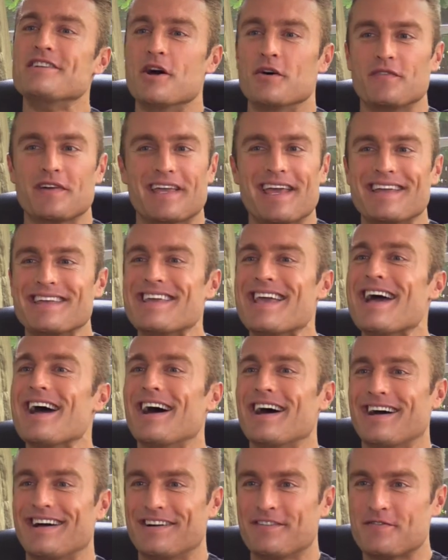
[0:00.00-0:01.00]
no,
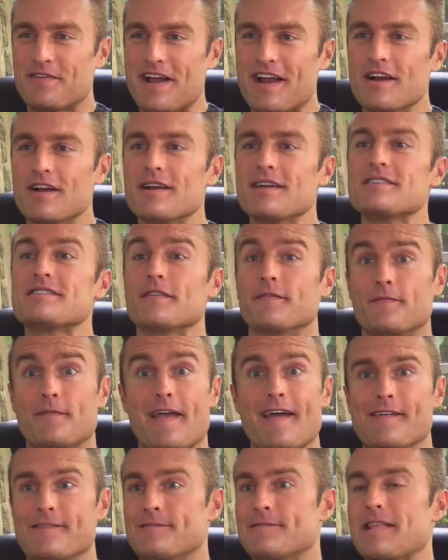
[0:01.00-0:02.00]
yeah, very
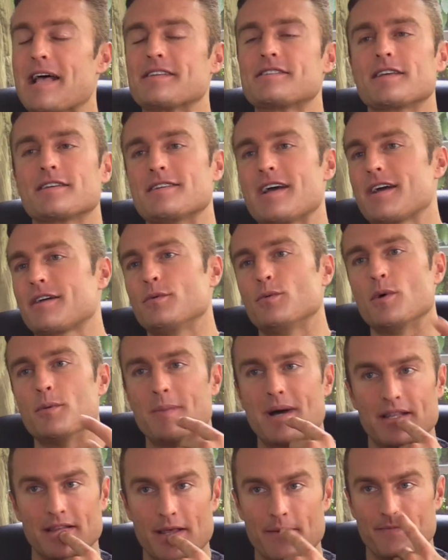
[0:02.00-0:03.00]
yeah. That's exactly what
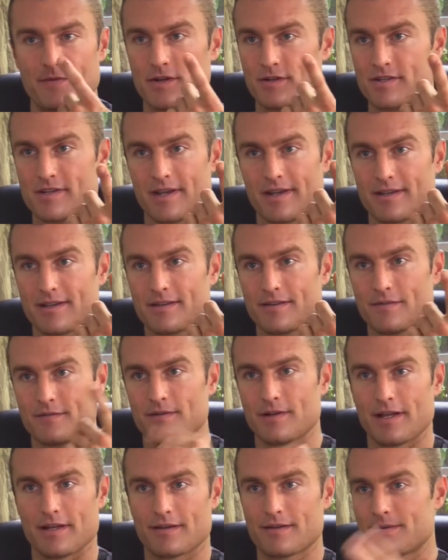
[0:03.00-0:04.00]
my lip feels like,
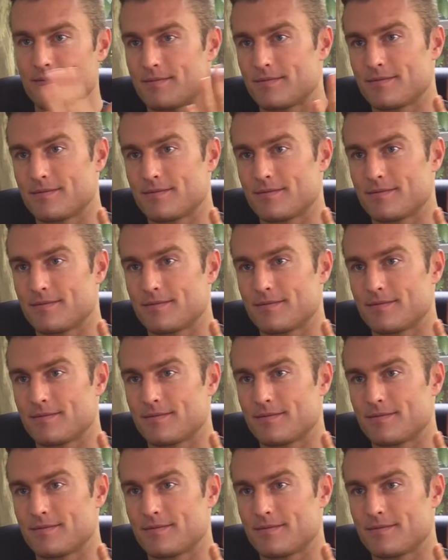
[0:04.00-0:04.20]
hmm. like